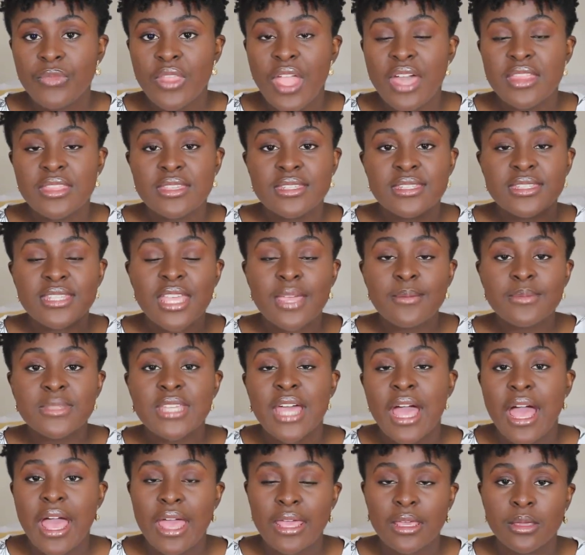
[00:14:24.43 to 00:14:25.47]
at the same
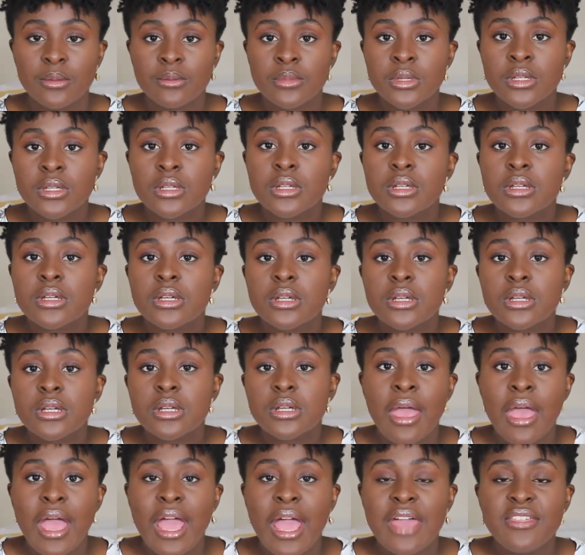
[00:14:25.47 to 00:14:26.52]
time,
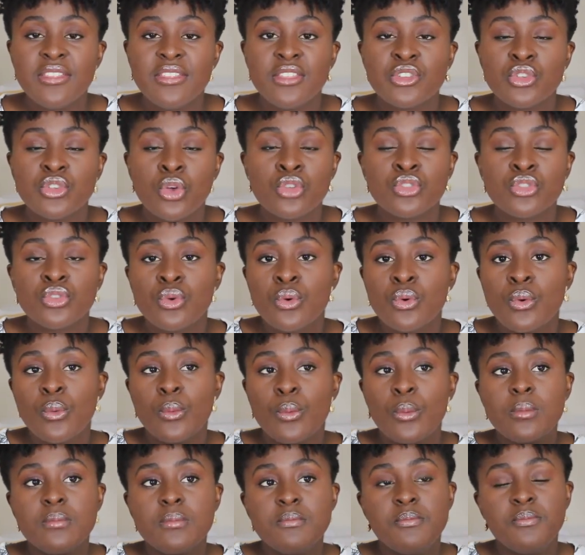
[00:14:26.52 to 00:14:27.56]
I think there's also
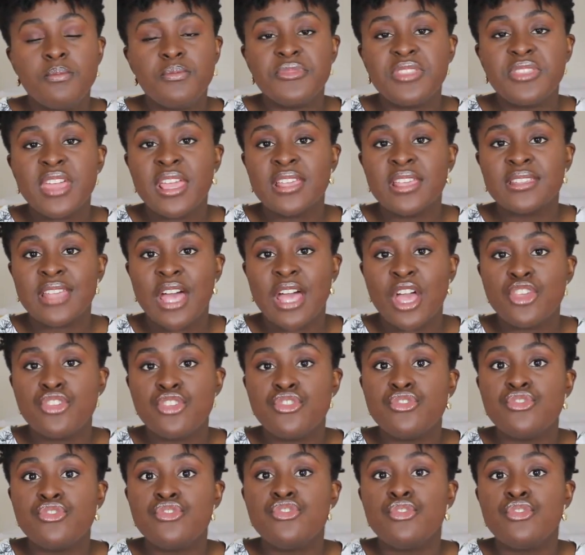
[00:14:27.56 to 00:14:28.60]
things that
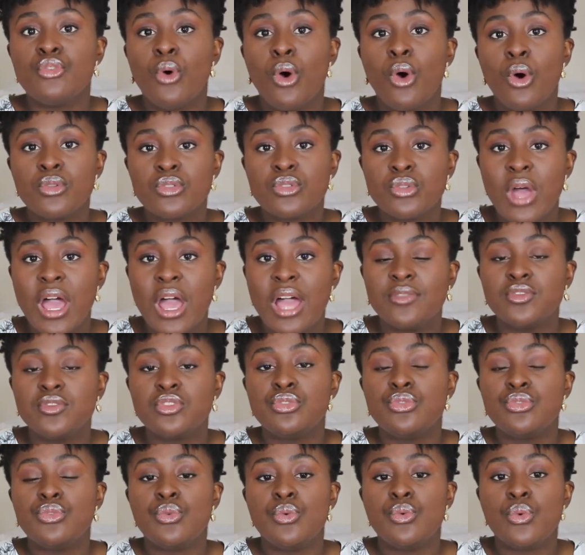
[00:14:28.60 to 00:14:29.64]
you also have
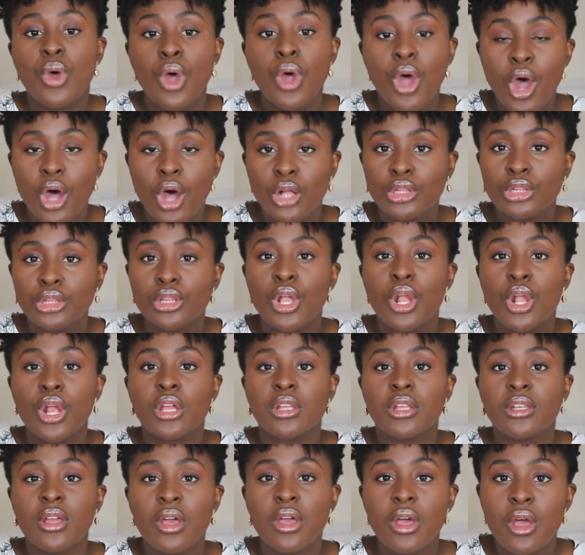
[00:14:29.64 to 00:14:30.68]
to
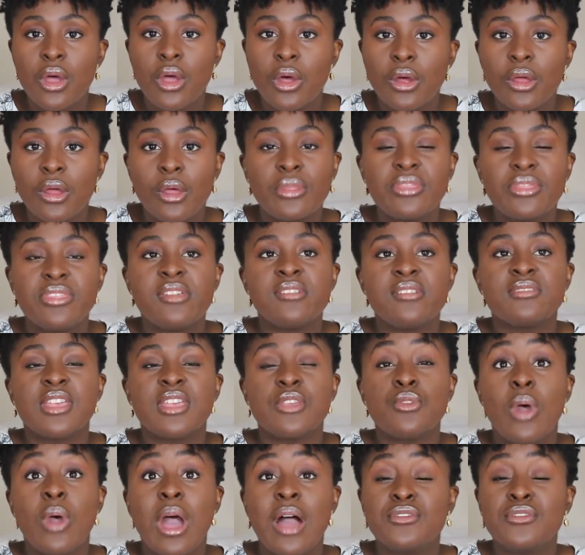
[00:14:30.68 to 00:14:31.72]
unlearn, or things
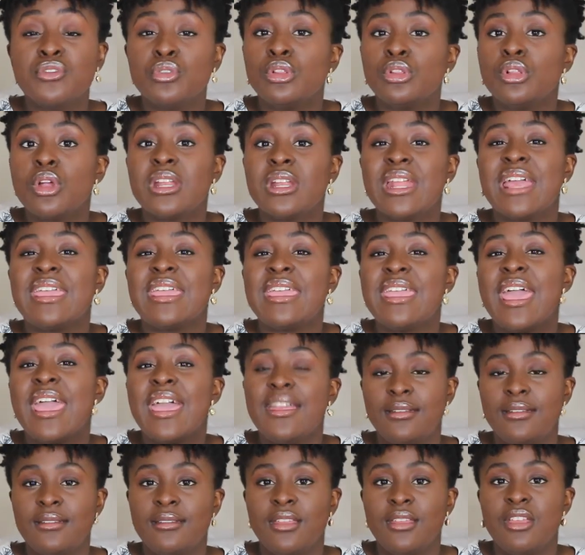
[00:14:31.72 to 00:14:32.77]
that you have to learn
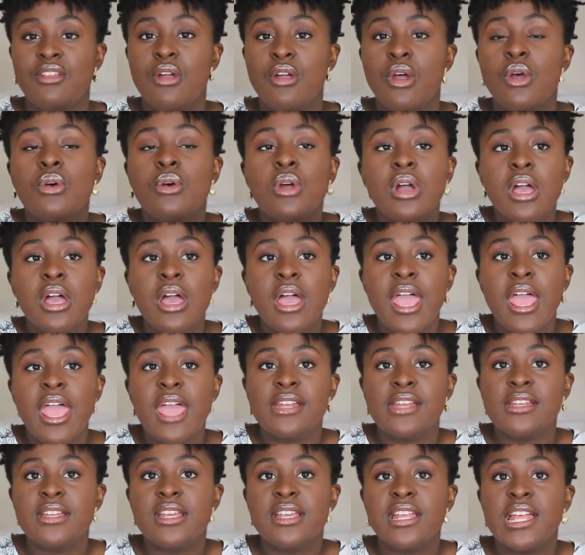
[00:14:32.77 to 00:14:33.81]
again, you know.
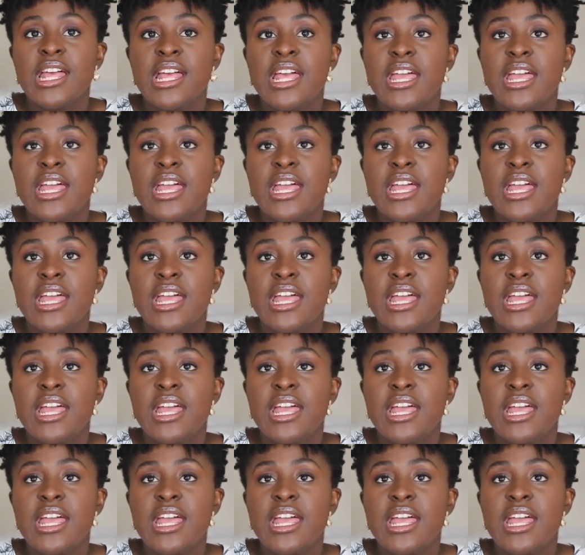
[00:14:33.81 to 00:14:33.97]
And